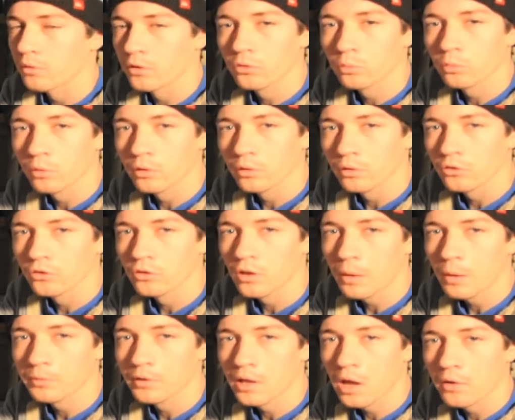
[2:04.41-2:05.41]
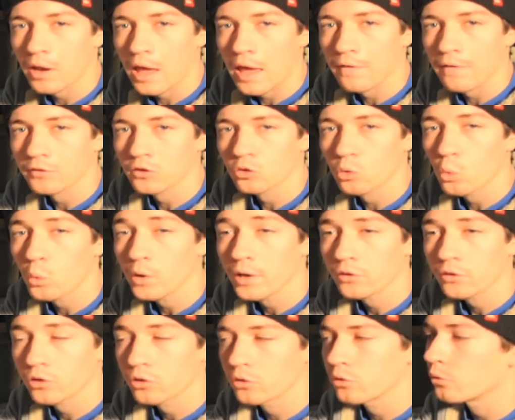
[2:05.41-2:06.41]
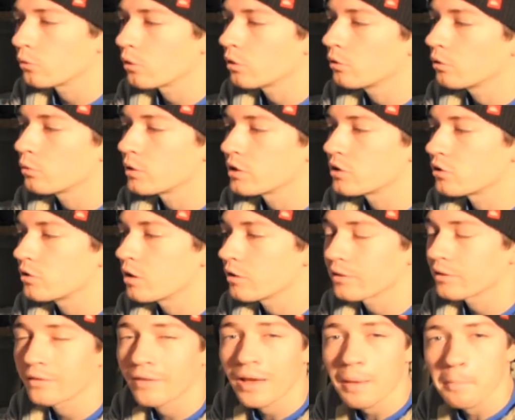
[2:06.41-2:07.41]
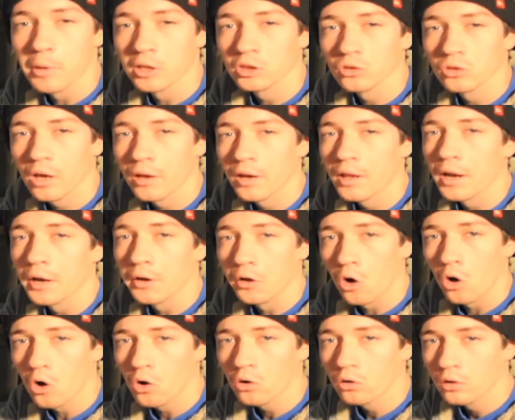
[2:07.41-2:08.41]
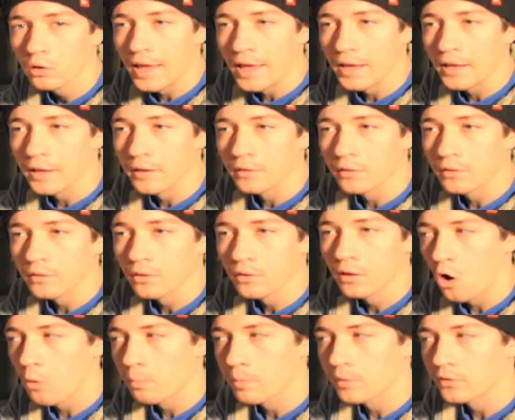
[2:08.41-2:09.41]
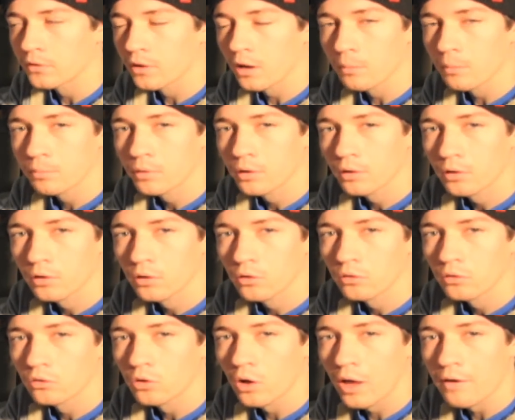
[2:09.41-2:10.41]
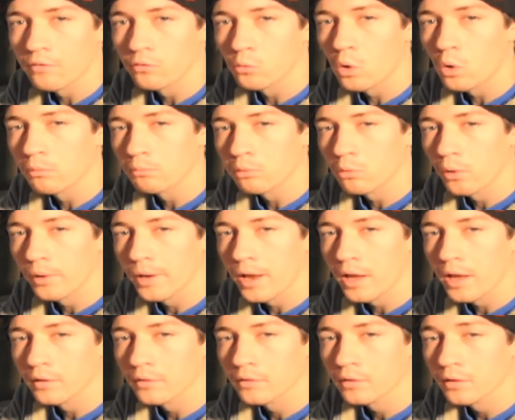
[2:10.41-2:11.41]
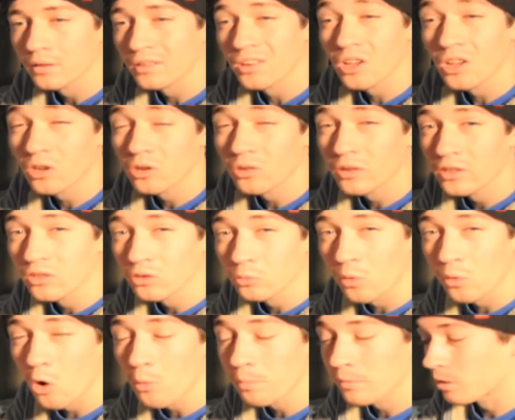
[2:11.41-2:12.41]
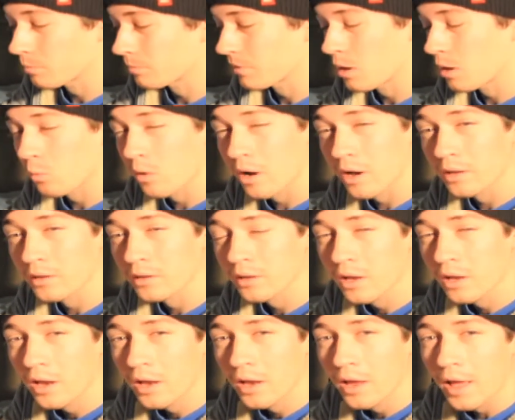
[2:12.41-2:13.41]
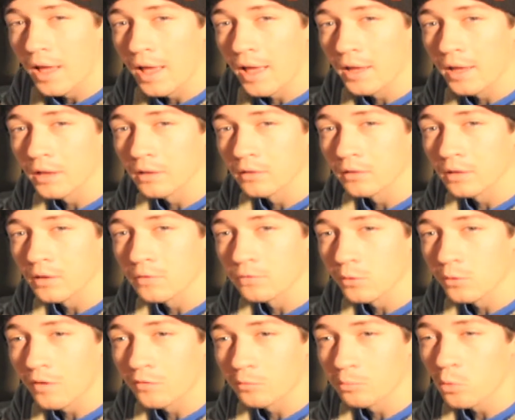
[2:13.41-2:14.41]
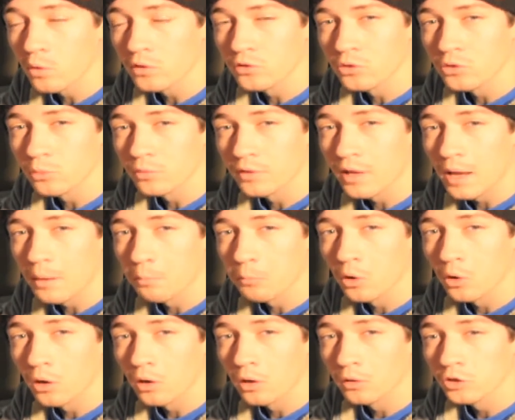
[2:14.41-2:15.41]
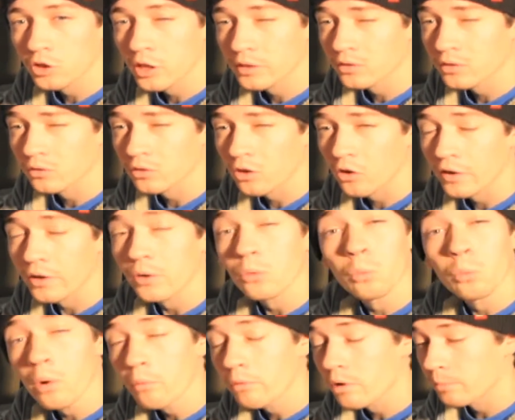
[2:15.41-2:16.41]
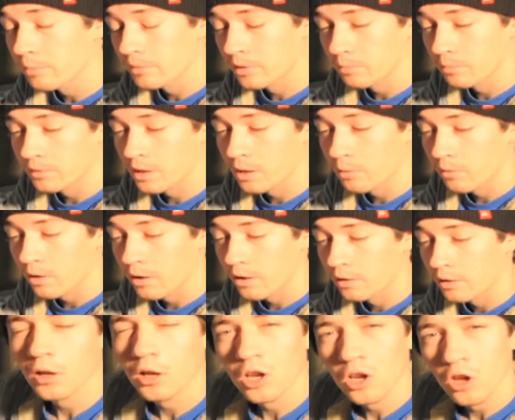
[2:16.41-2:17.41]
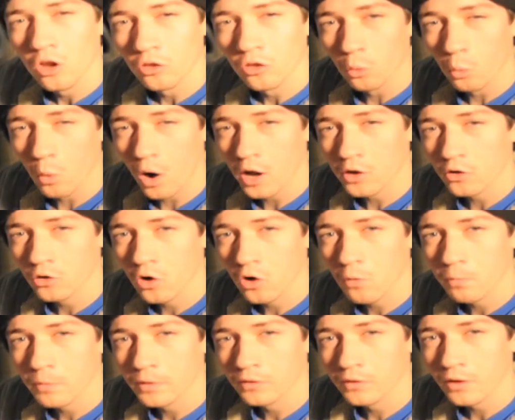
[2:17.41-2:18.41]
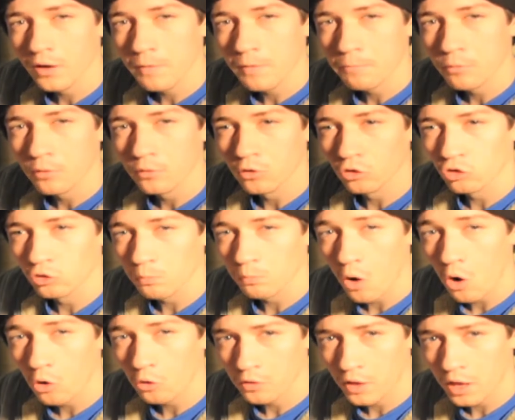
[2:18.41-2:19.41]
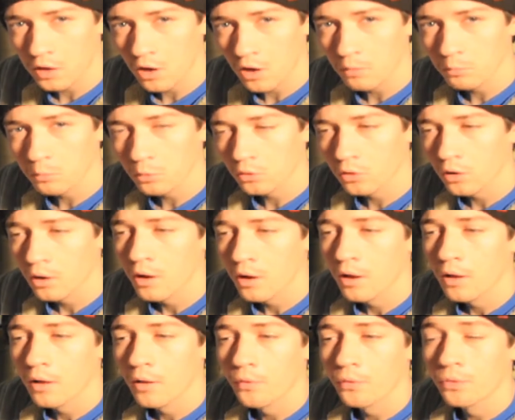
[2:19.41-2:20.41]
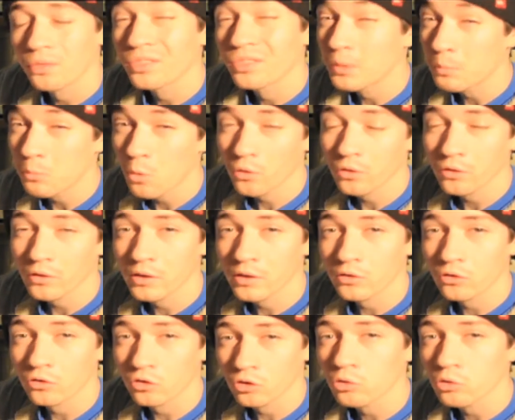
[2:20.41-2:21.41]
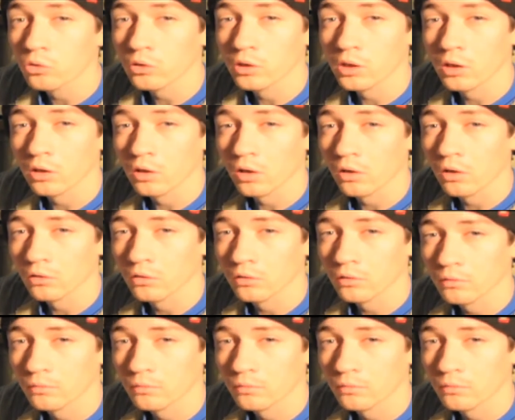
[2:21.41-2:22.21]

This one stops down to f22, which doesn't let much light in at all, and opens up to f1.8. Not all lenses will open up that wide, and if you have a point and shoot camera, chances are it won't open up that wide. The wider it opens up, the smaller that number, the more the lens is usually going to cost.